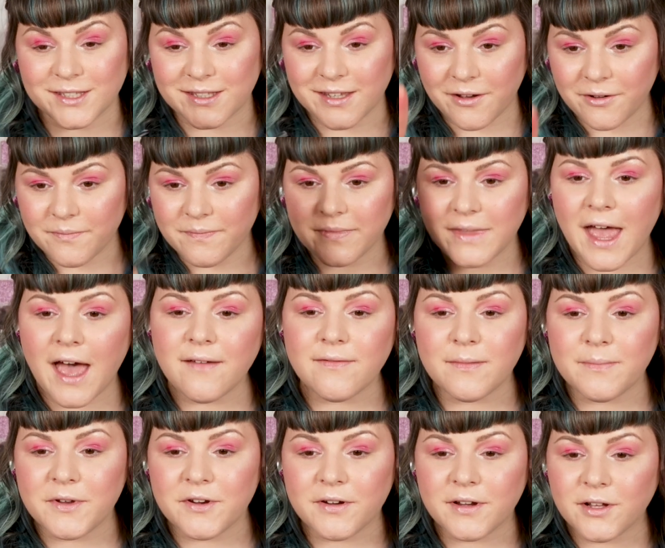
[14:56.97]
So have
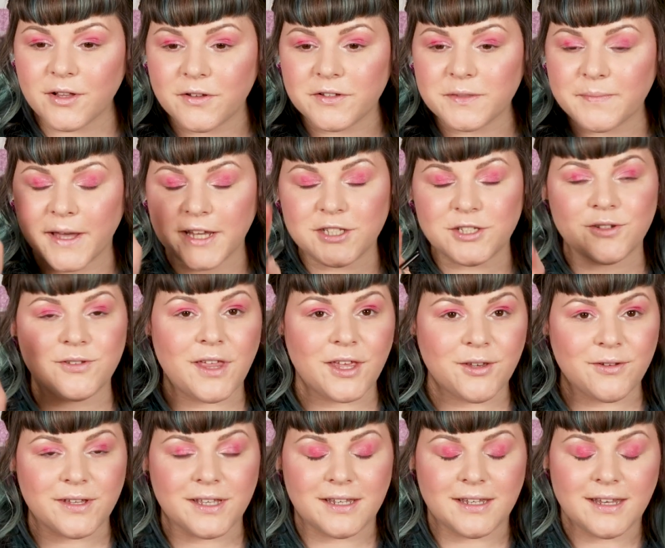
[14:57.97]
a mirror close by too that
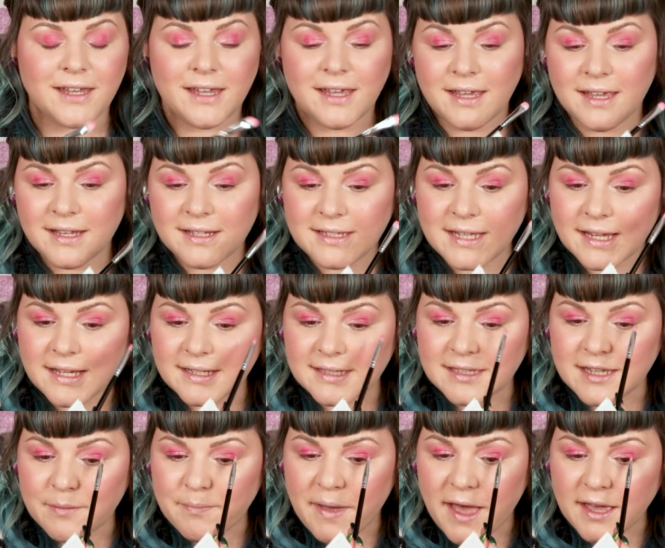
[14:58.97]
you can take a
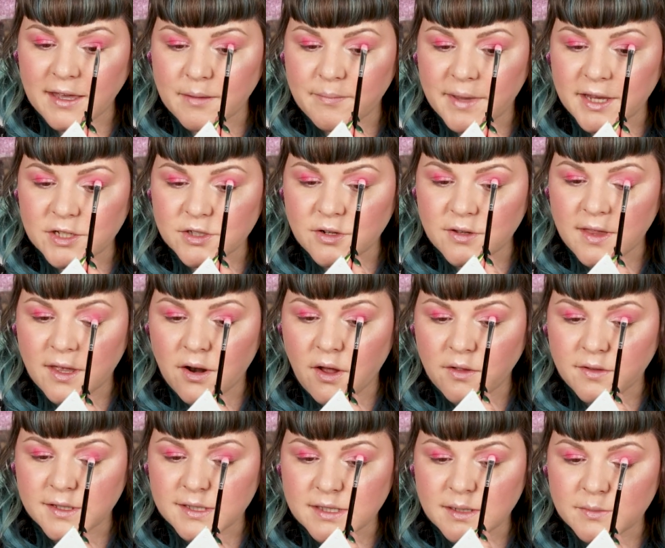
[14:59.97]
step back and make sure that
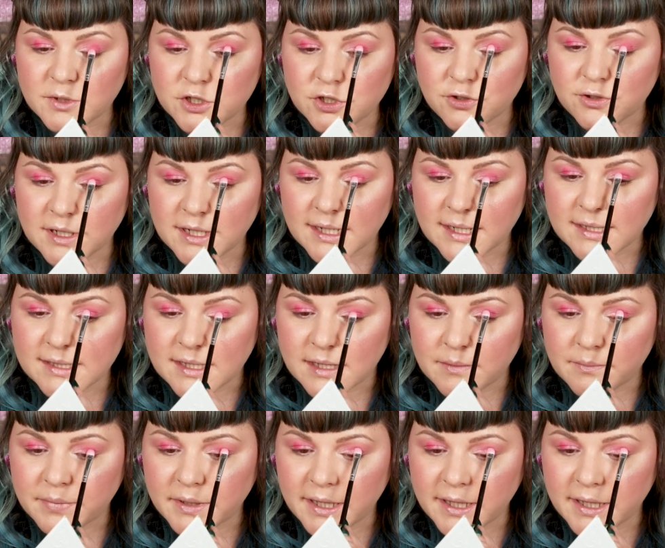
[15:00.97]
all the symmetry is in